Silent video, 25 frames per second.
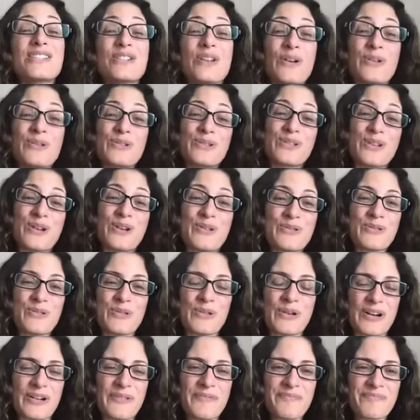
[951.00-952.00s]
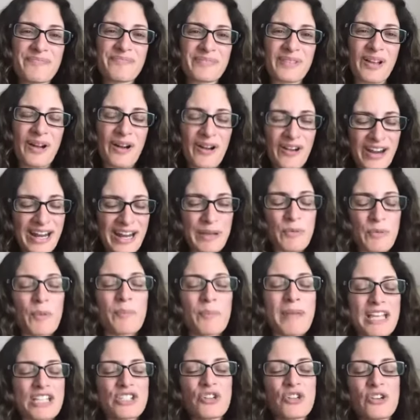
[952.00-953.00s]
so, so cool. All right. Well,
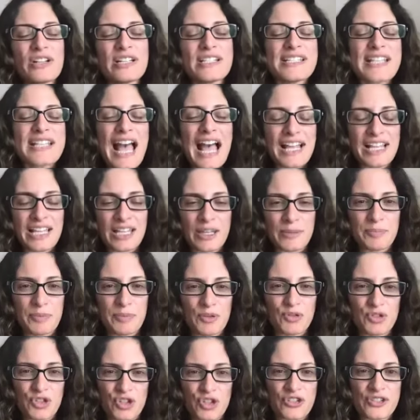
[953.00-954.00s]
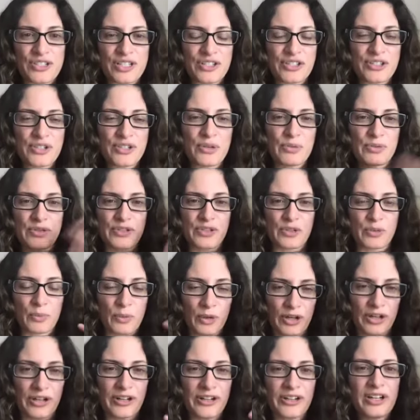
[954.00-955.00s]
make sure to tag Hip New Jersey too. So
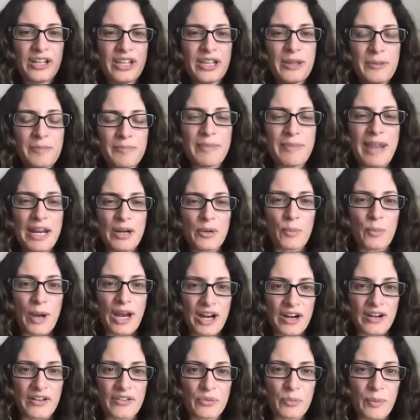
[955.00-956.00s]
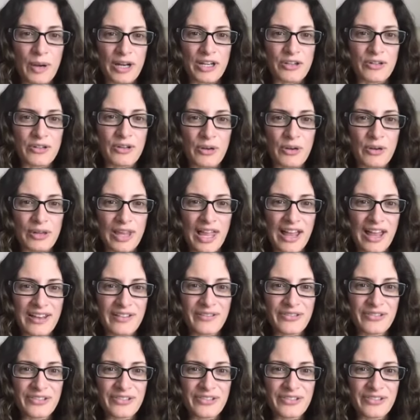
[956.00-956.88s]
we're made aware of when you go live.